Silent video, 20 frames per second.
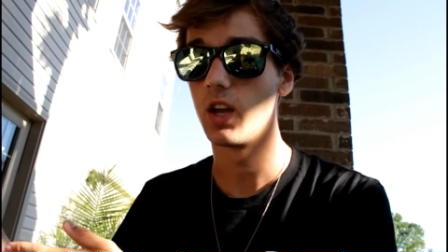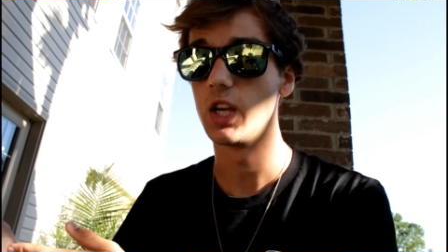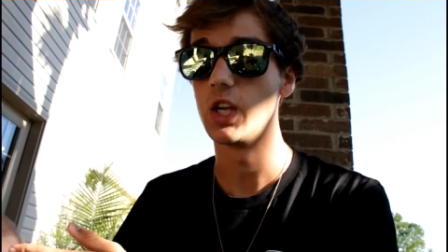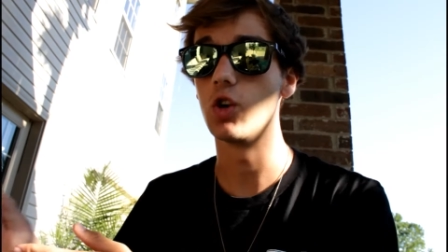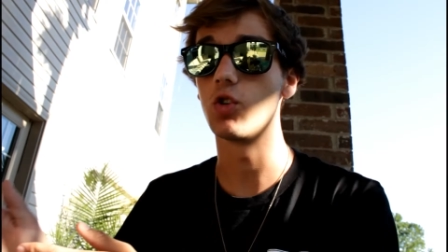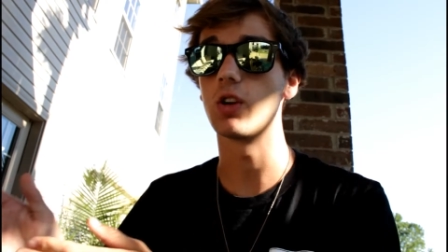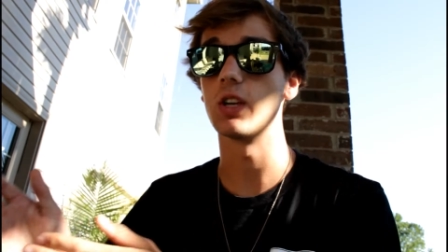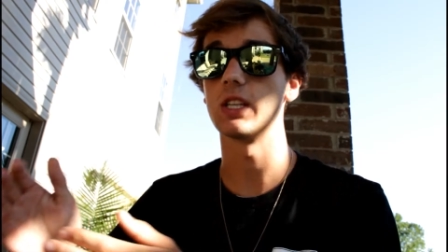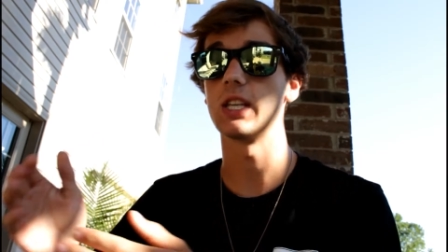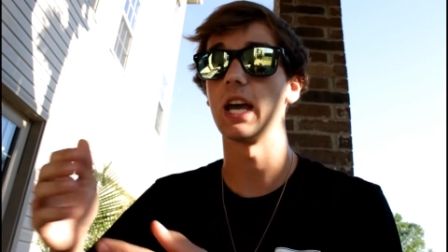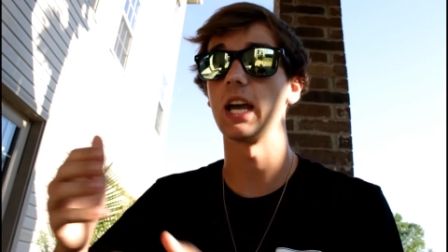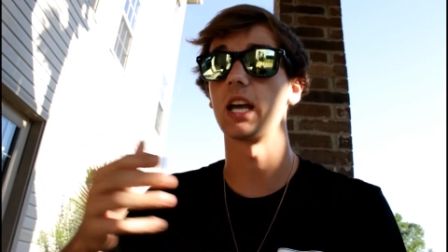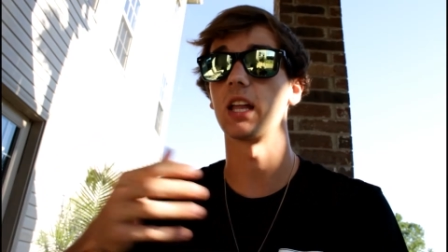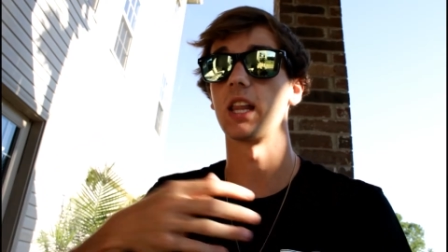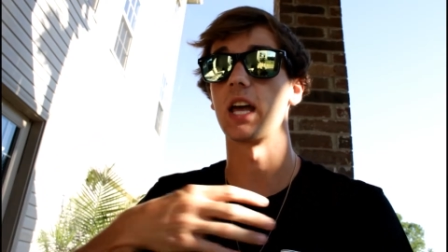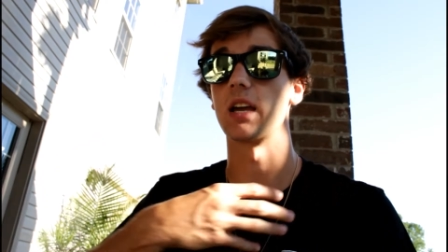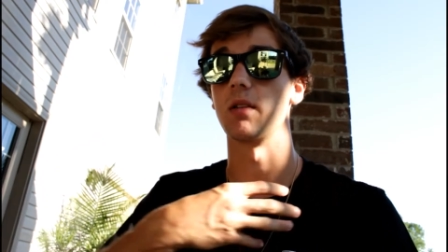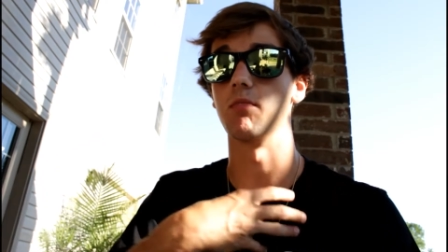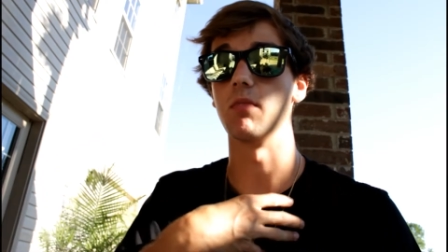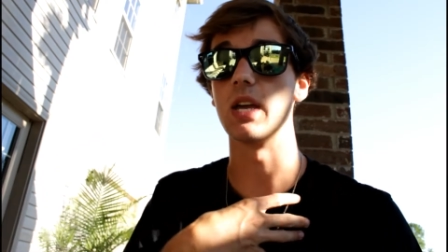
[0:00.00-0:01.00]
you can take it
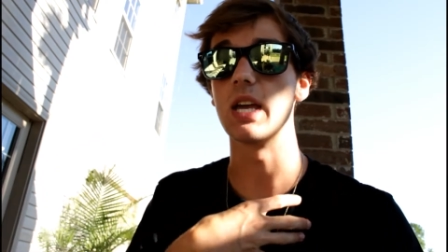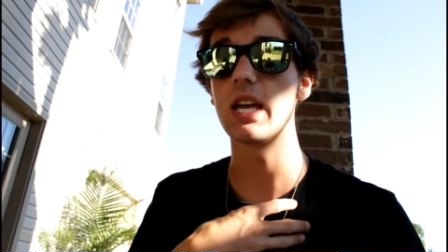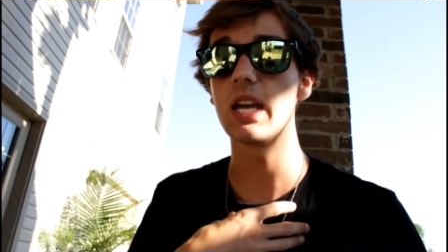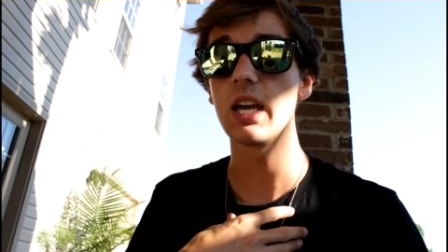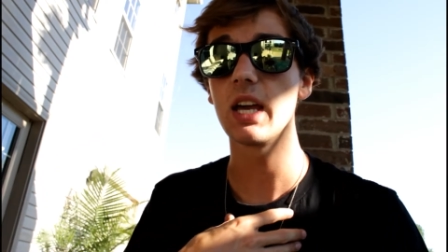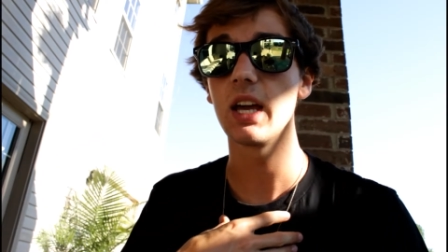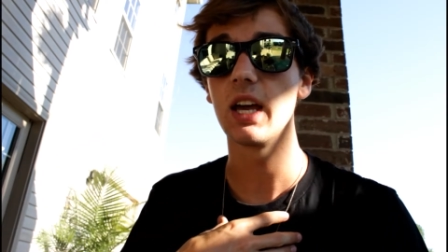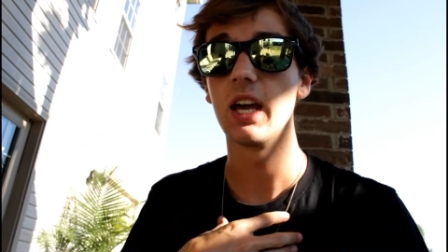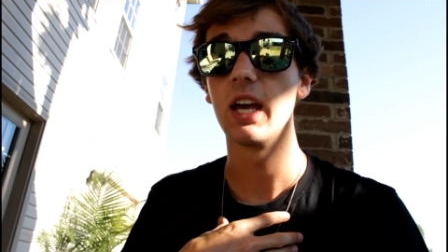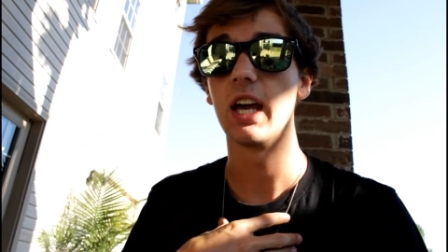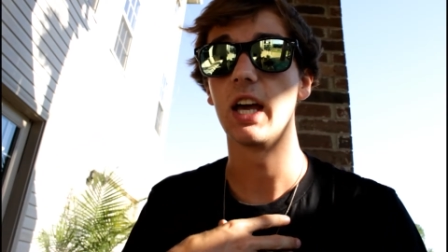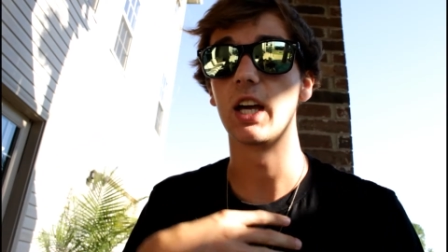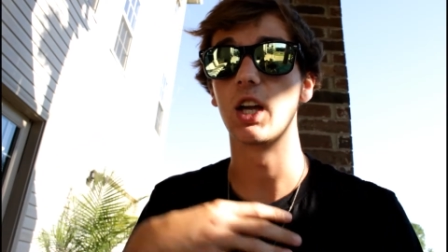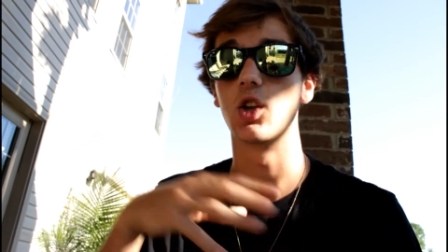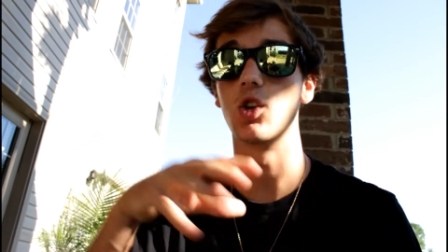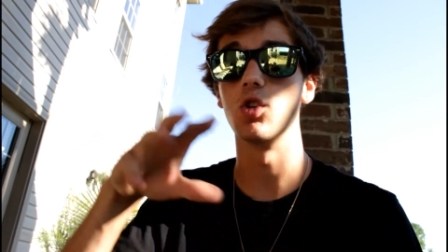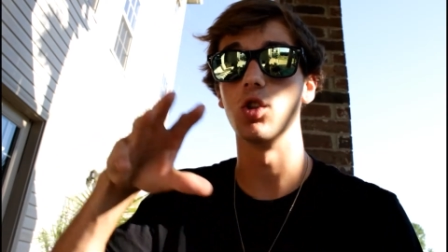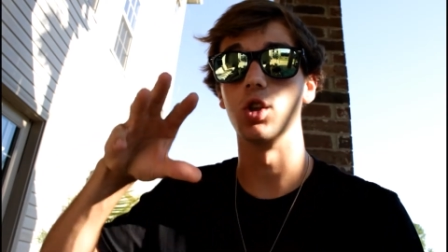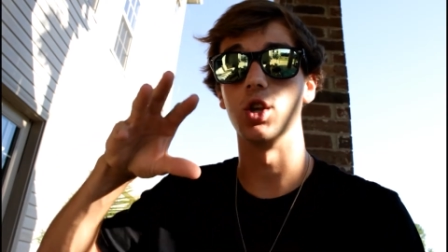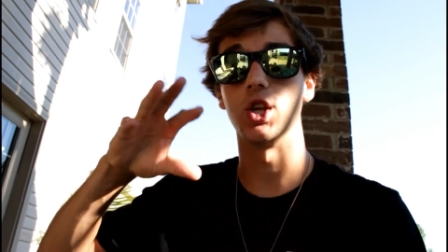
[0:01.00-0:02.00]
like me and
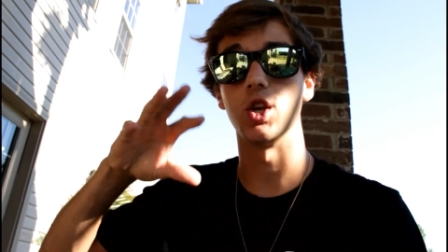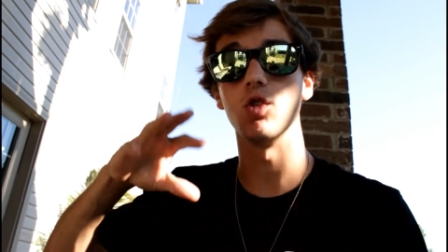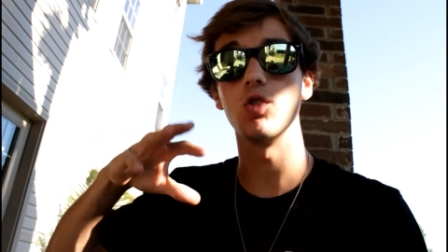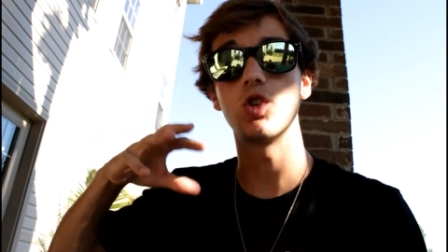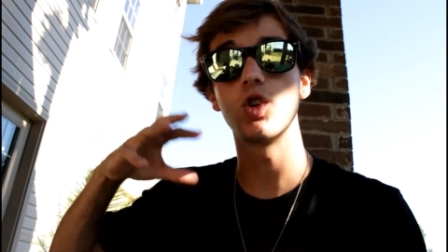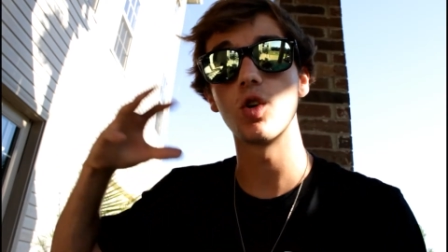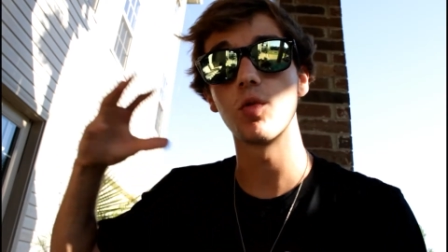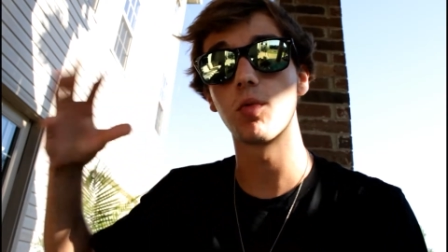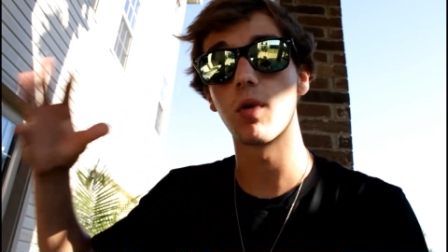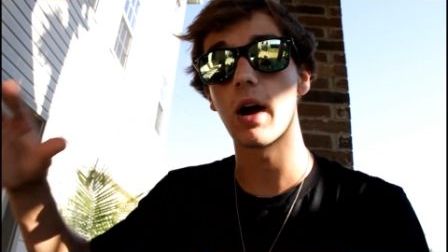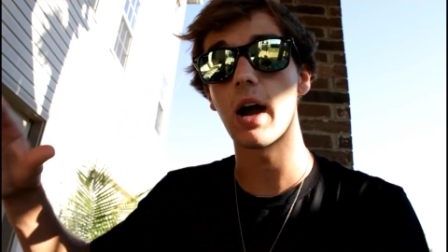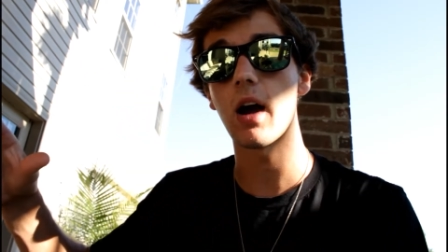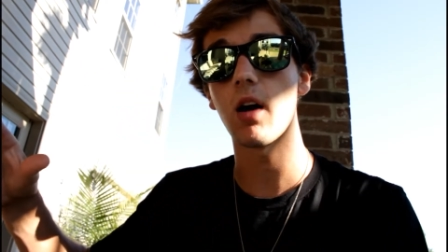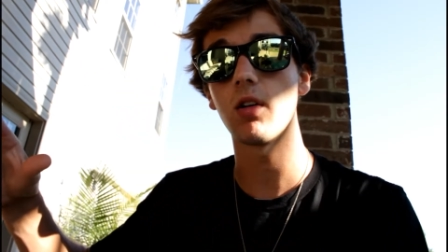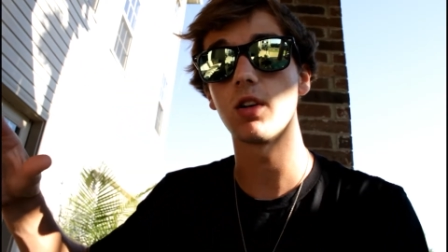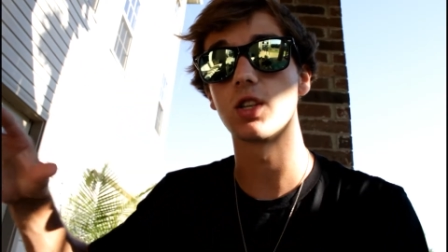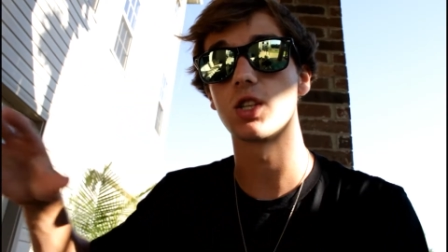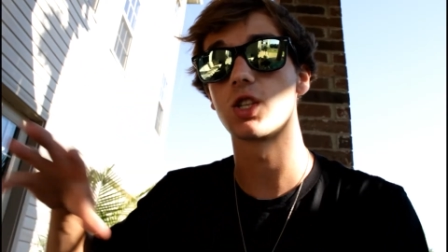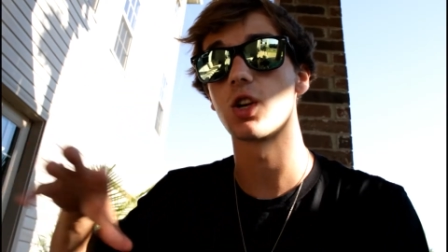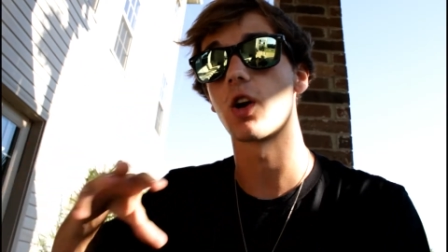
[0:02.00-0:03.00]
do the YouTube route
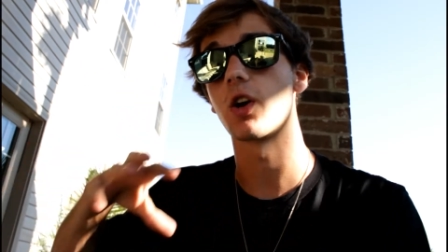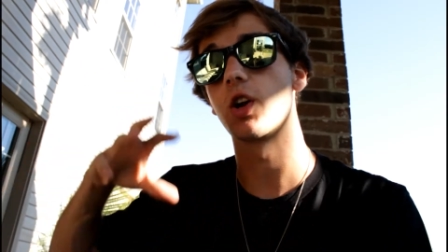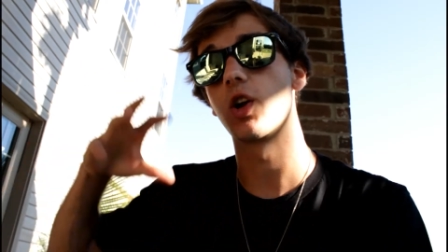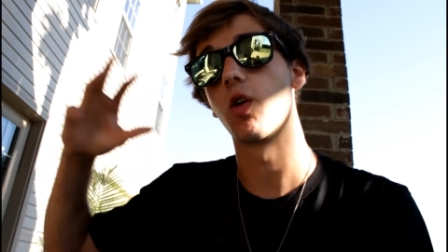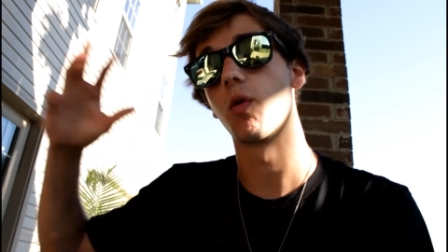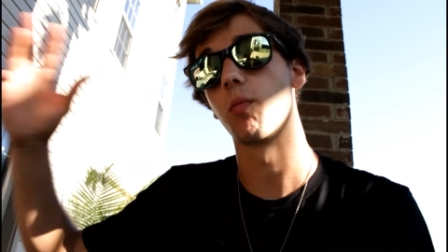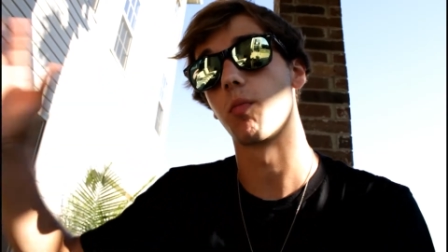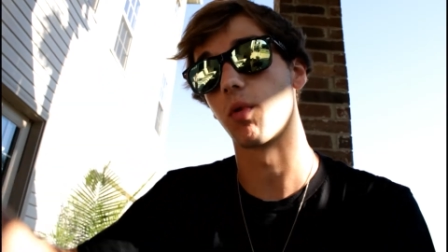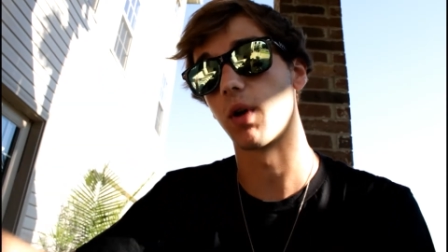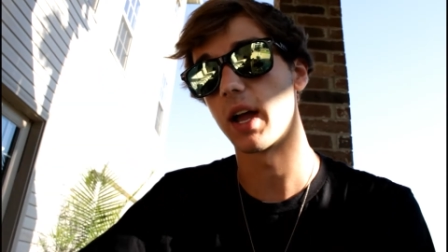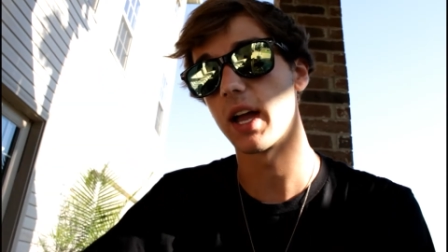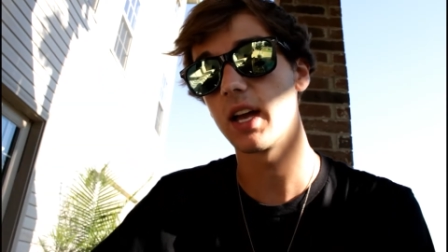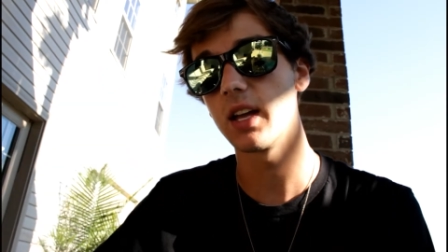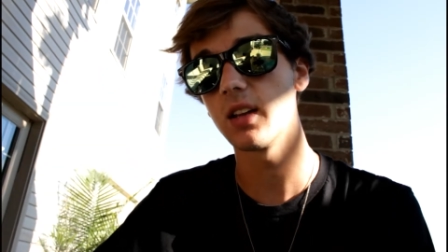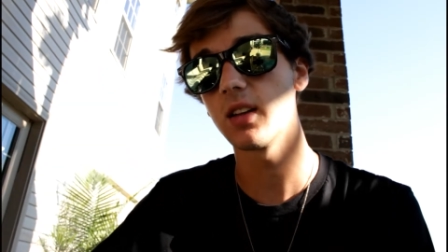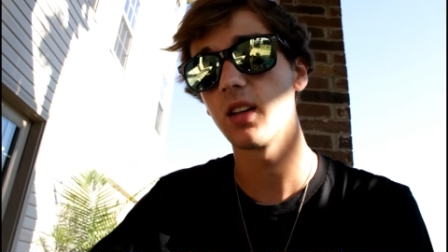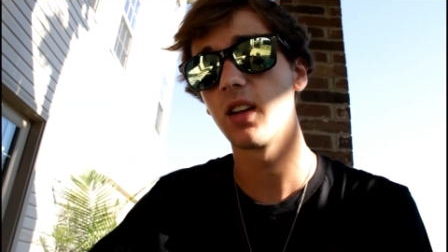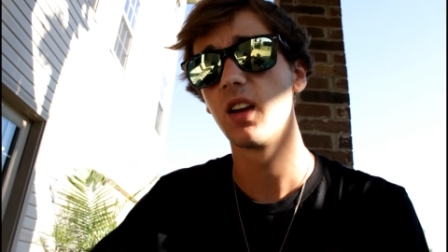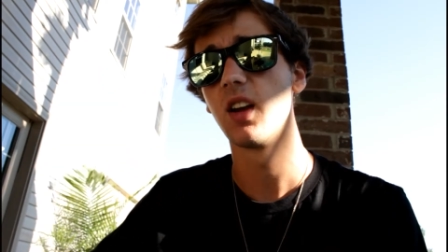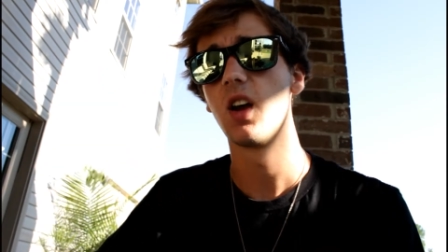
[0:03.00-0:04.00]
and start your own
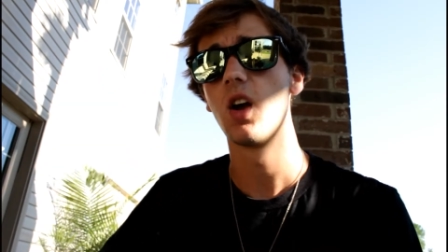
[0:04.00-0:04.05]
brand,